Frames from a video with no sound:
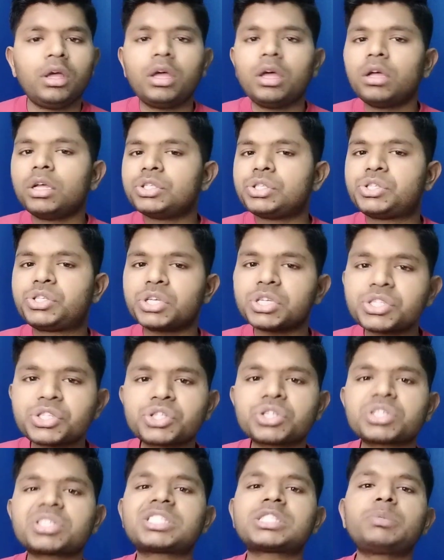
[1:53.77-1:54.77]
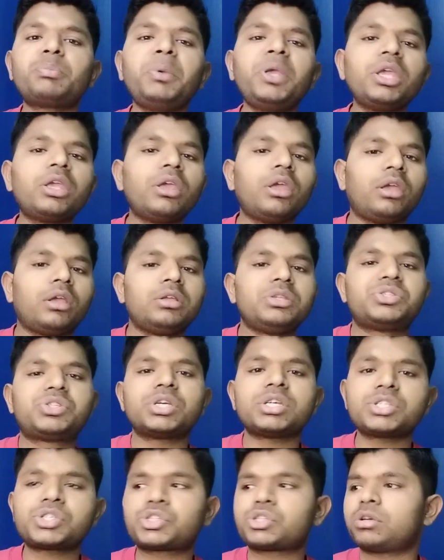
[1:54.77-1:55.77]
just speaking,
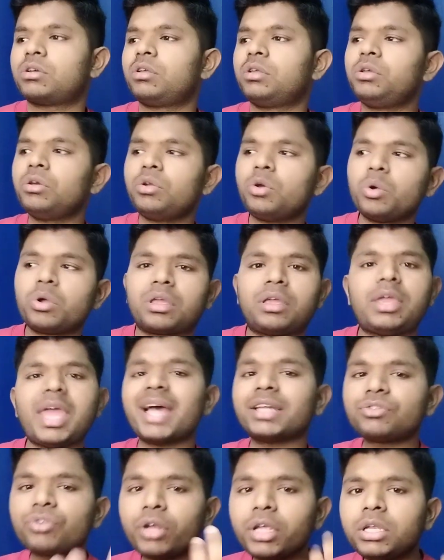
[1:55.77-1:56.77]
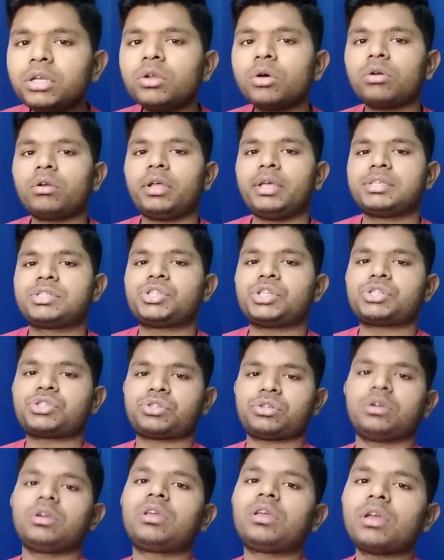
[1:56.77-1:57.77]
just, you know, gathering knowledge, just
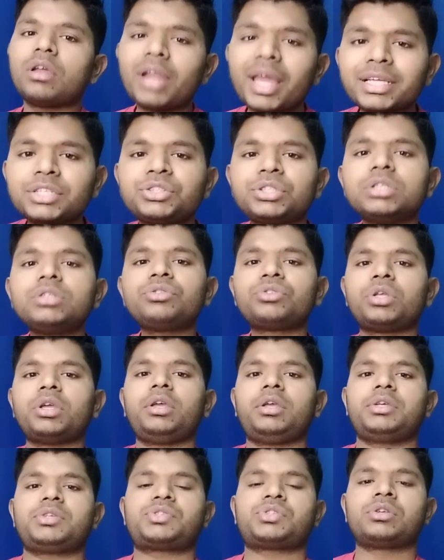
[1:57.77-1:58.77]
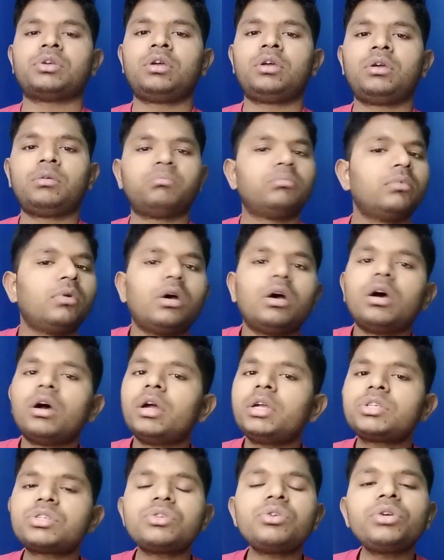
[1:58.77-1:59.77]
collecting things,
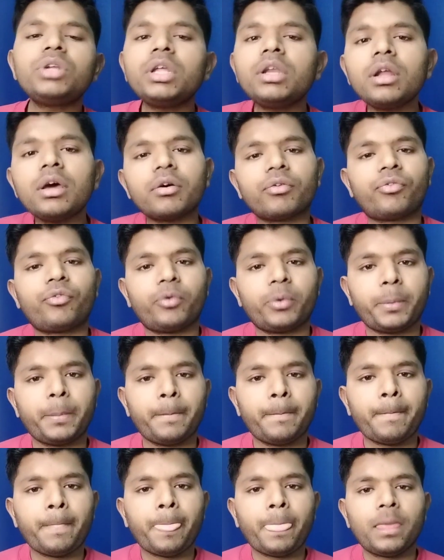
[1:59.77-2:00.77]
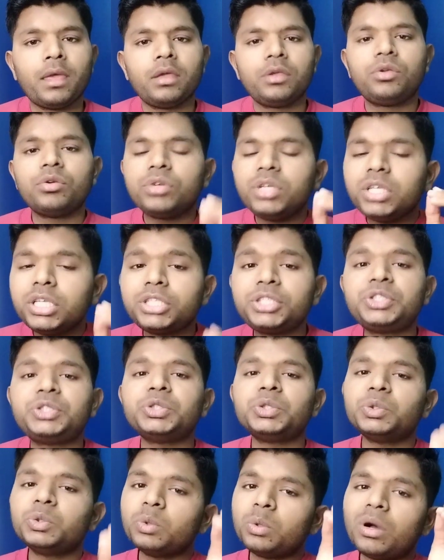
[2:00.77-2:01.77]
it's not enough. You need
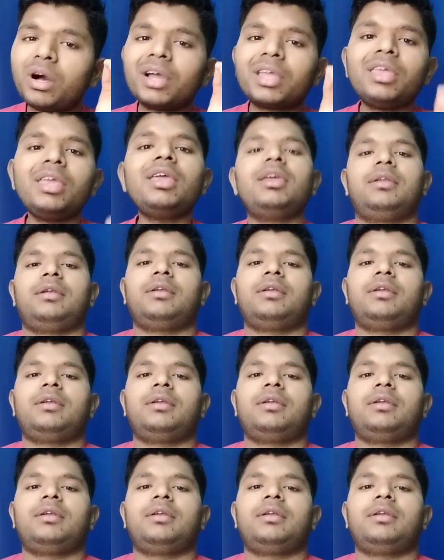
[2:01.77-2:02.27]
to, again,